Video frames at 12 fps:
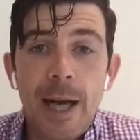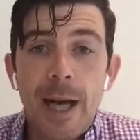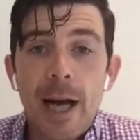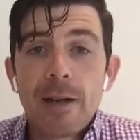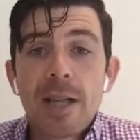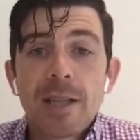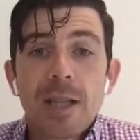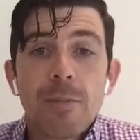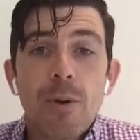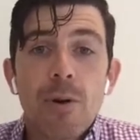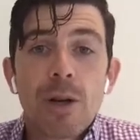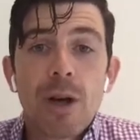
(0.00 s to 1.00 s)
Our
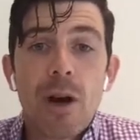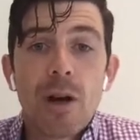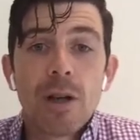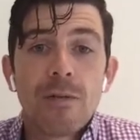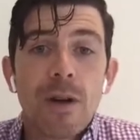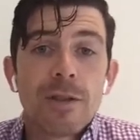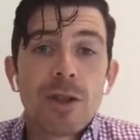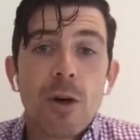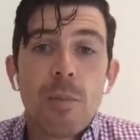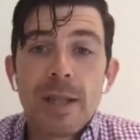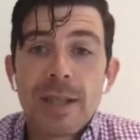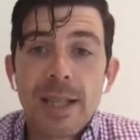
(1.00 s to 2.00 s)
testing protocol involves
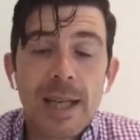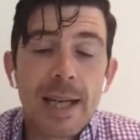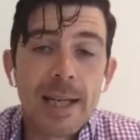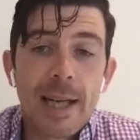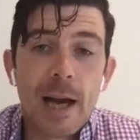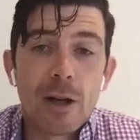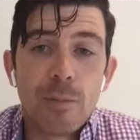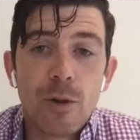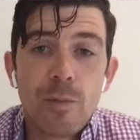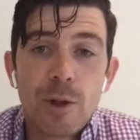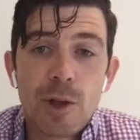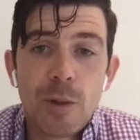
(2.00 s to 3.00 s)
double and single leg counter
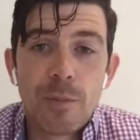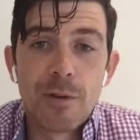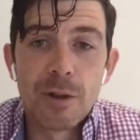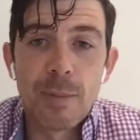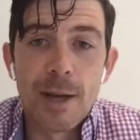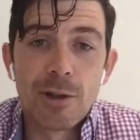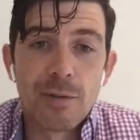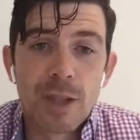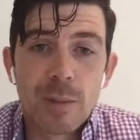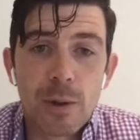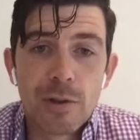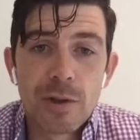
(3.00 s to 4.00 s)
movement jump for a measure of
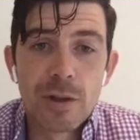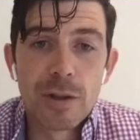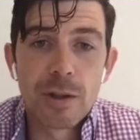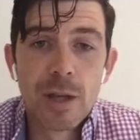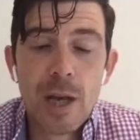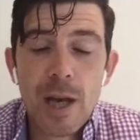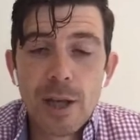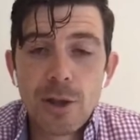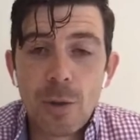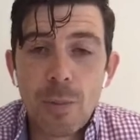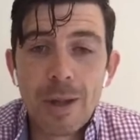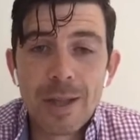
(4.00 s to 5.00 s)
explosiveness,
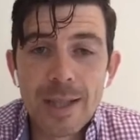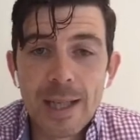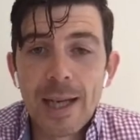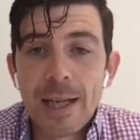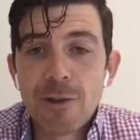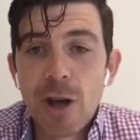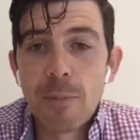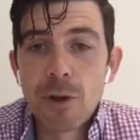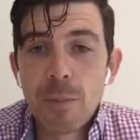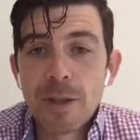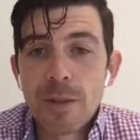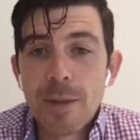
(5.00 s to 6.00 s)
double and single leg drop
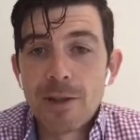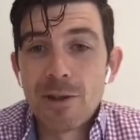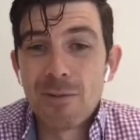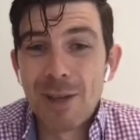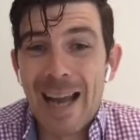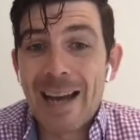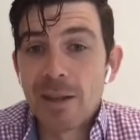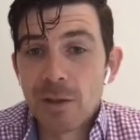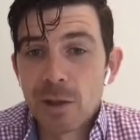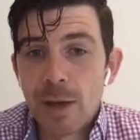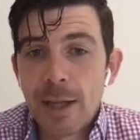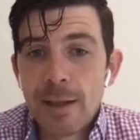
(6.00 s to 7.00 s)
jump as a measure of reactive
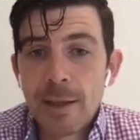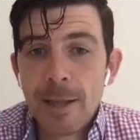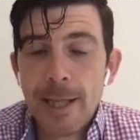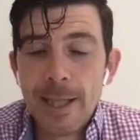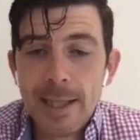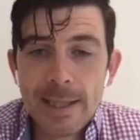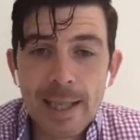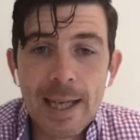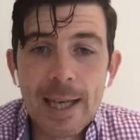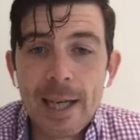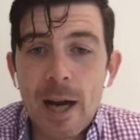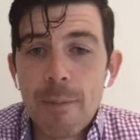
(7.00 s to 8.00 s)
strength, single
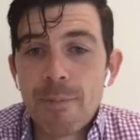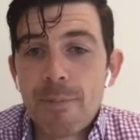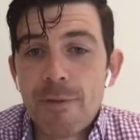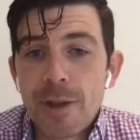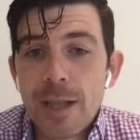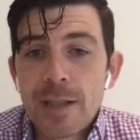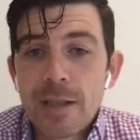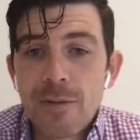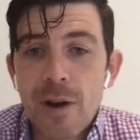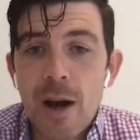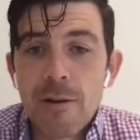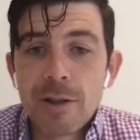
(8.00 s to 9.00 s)
leg hop for distance for
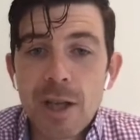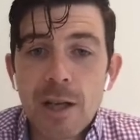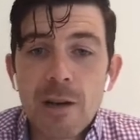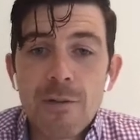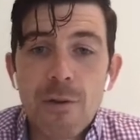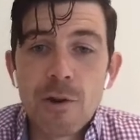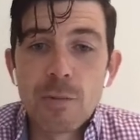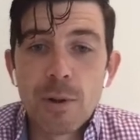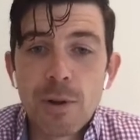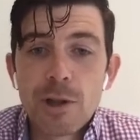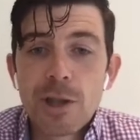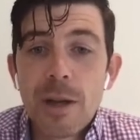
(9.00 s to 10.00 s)
horizontal force
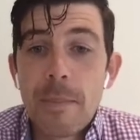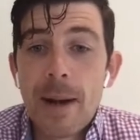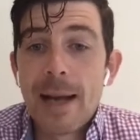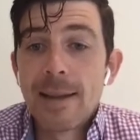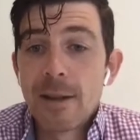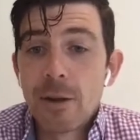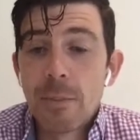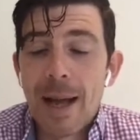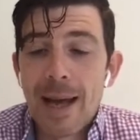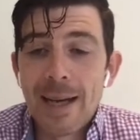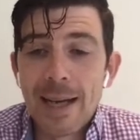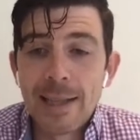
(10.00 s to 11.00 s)
production, and planned and
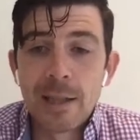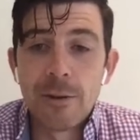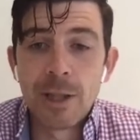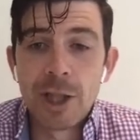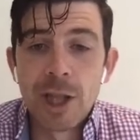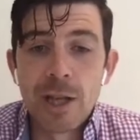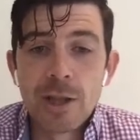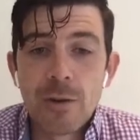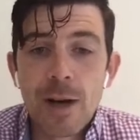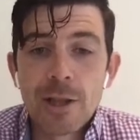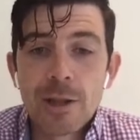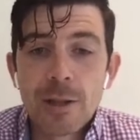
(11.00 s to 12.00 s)
unplanned 90-degree change
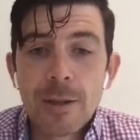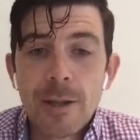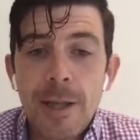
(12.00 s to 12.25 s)
direction.